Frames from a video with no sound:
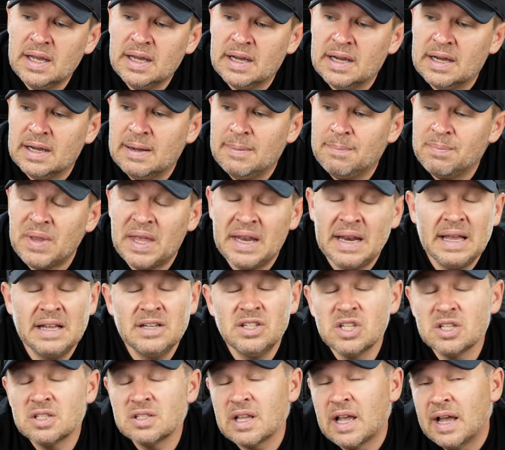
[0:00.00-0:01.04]
Um, and
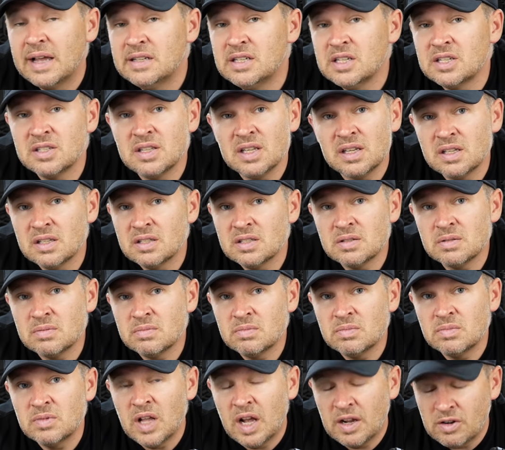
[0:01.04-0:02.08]
I just, I just think it's
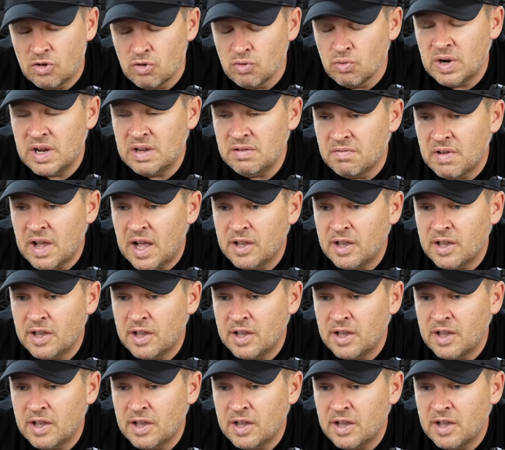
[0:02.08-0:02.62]
a great